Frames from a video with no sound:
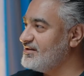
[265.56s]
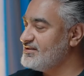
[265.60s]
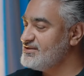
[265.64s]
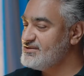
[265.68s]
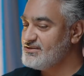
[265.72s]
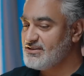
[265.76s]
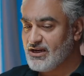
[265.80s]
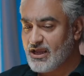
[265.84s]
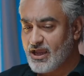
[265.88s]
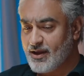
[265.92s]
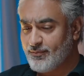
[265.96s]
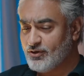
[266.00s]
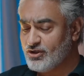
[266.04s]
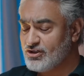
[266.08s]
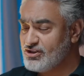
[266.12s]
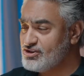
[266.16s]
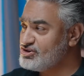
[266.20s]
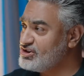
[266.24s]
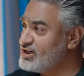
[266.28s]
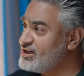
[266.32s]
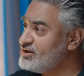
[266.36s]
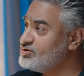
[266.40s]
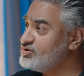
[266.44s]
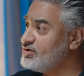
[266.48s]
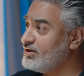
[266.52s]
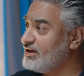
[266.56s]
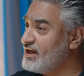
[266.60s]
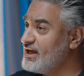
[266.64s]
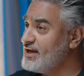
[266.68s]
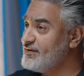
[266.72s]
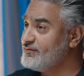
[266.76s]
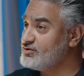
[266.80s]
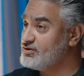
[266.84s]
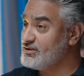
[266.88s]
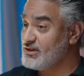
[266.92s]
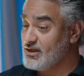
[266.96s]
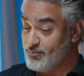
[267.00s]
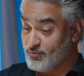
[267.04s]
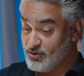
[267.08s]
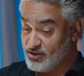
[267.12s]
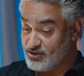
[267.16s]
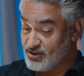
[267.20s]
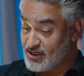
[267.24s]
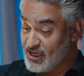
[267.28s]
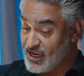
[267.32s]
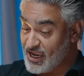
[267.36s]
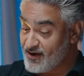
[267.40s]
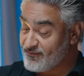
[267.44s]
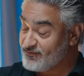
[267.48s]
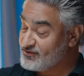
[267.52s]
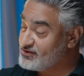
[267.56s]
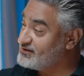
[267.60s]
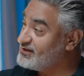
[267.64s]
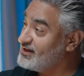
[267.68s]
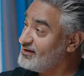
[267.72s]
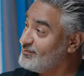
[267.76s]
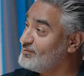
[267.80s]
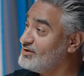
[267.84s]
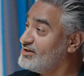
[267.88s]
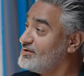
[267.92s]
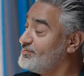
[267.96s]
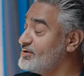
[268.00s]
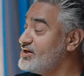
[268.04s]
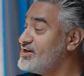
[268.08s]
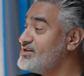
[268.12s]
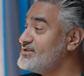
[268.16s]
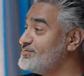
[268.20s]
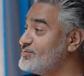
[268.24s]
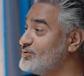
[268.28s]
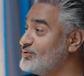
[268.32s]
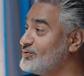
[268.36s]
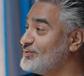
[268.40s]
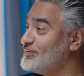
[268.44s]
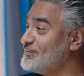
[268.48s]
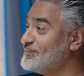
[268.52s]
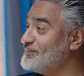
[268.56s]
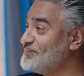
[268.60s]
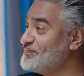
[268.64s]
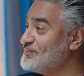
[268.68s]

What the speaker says: And he said, I'm going to change your life today, but you have to get me a passport.